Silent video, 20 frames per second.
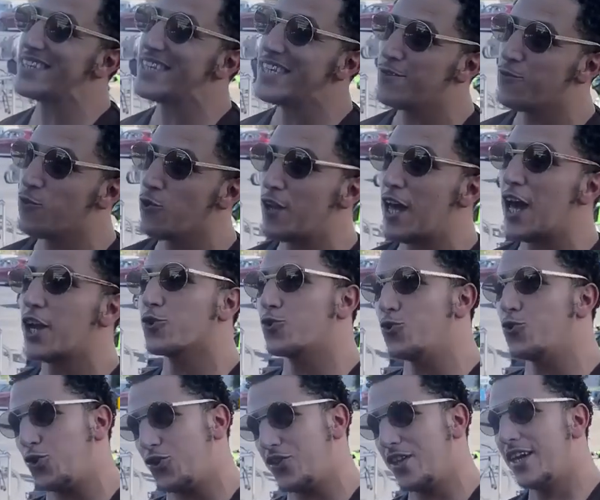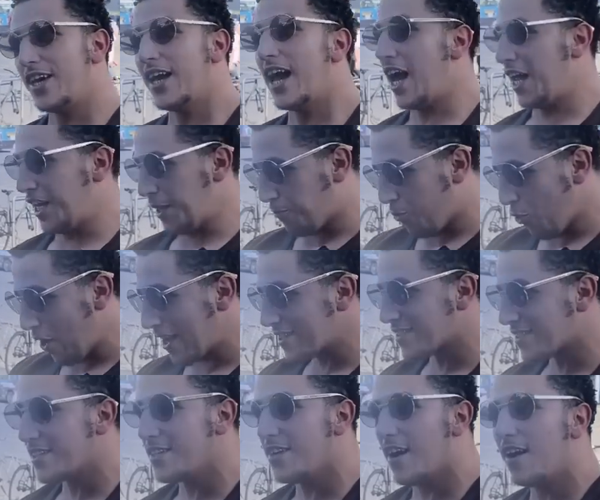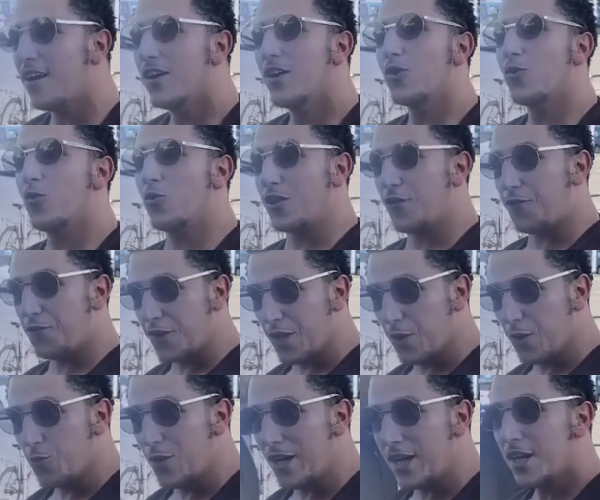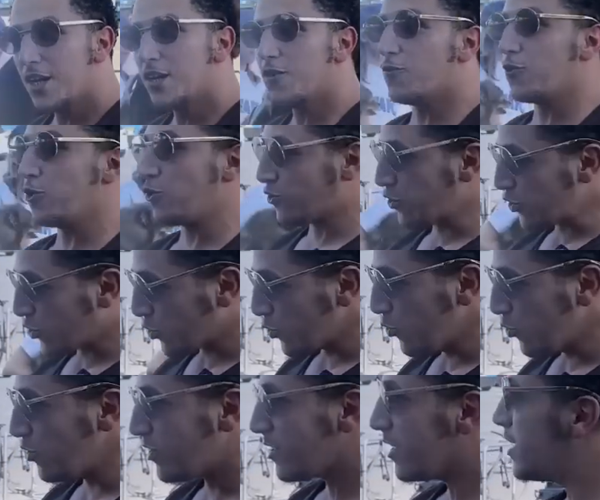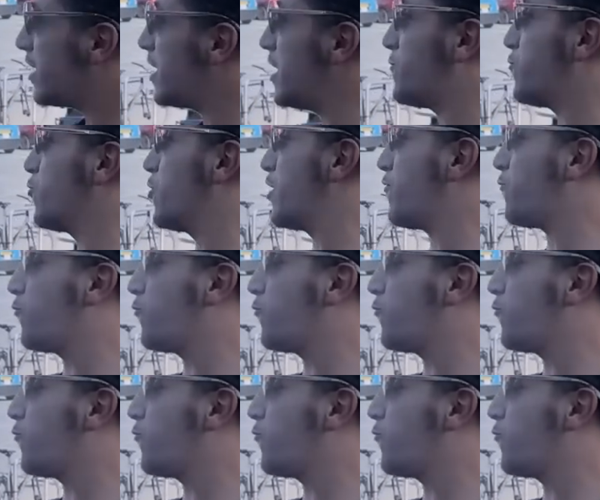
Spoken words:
evil and good. And He put us here with a free will for you to choose. If you want